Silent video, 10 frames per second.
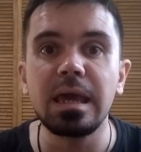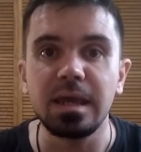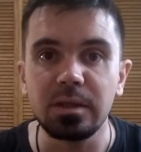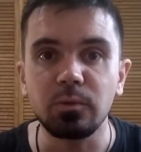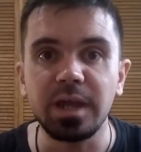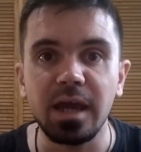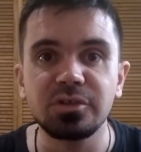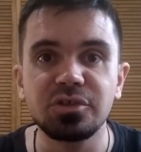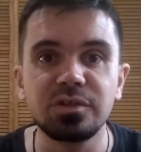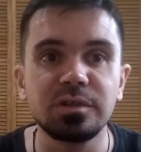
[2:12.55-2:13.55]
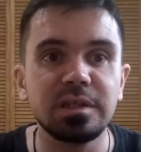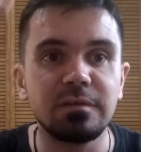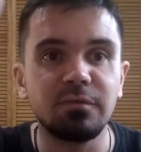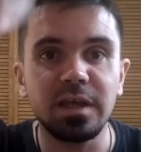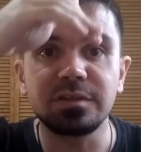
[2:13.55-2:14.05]
in reaction to the
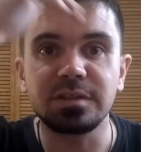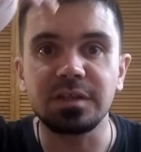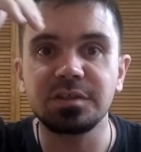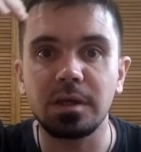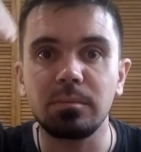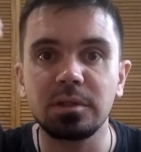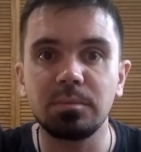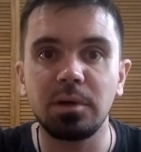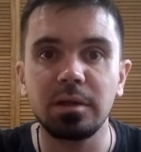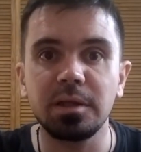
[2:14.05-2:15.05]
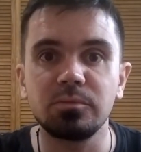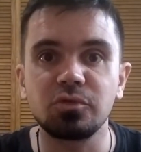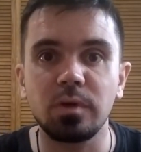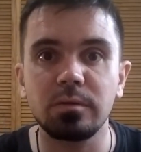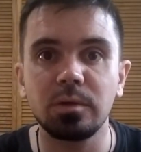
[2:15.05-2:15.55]
events that stumbled upon him
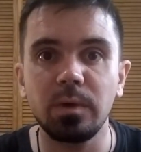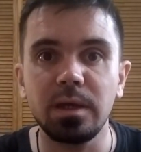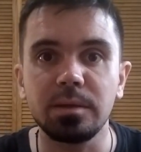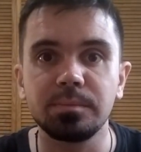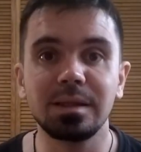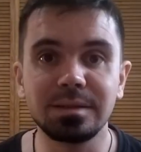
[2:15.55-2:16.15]
throughout the way.